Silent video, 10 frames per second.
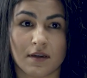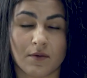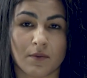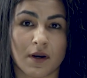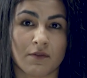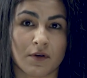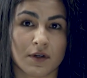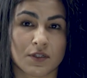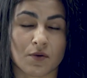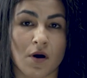whenever
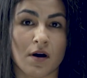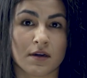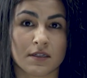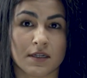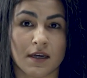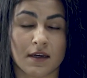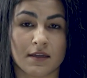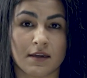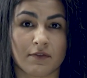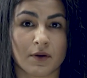it's wrong, to
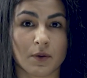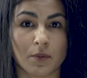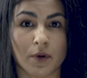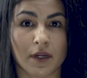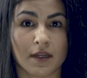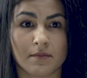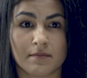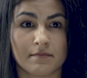definitely report it.